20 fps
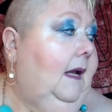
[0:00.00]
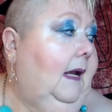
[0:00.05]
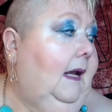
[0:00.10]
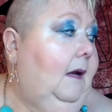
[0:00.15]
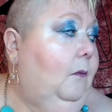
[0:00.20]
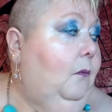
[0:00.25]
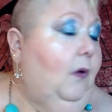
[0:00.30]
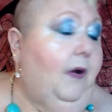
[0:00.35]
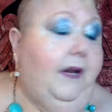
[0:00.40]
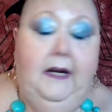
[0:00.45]

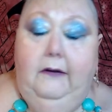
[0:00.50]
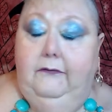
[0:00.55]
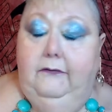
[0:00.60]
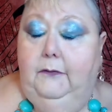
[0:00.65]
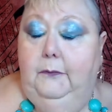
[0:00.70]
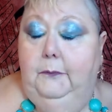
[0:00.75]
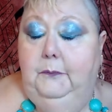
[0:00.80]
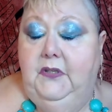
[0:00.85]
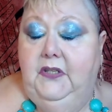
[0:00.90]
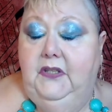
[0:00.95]
and one of
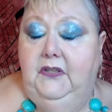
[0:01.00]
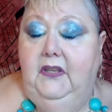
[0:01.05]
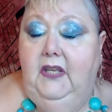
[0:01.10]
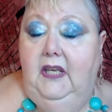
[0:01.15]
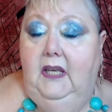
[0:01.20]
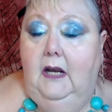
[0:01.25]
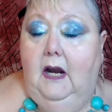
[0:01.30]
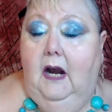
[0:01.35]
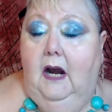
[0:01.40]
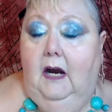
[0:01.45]
them's
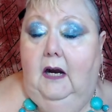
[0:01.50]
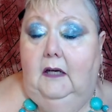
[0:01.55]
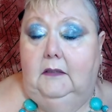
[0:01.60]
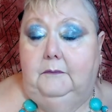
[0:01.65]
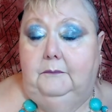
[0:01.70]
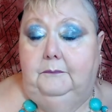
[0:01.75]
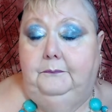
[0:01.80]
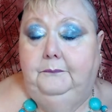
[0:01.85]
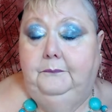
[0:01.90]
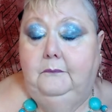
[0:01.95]
the
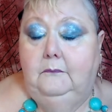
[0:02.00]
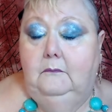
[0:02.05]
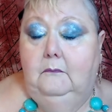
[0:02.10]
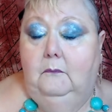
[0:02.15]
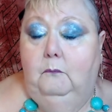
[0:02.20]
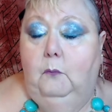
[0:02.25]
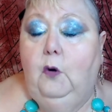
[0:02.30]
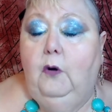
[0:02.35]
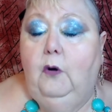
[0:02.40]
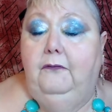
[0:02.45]

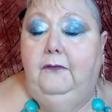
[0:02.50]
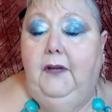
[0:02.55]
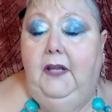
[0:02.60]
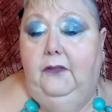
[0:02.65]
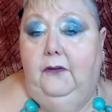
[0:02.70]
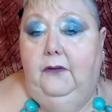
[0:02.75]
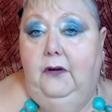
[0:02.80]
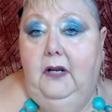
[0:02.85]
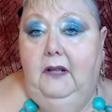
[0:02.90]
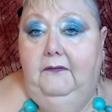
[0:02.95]

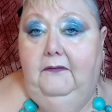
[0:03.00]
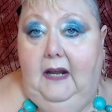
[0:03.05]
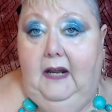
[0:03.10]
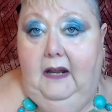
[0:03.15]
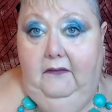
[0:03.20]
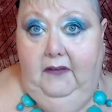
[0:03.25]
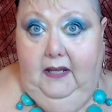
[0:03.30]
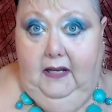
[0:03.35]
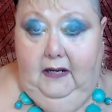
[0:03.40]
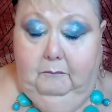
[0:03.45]
Morphe
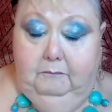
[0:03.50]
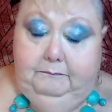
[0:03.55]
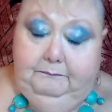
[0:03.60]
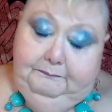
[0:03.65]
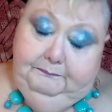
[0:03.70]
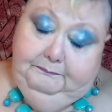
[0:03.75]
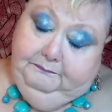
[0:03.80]
35M.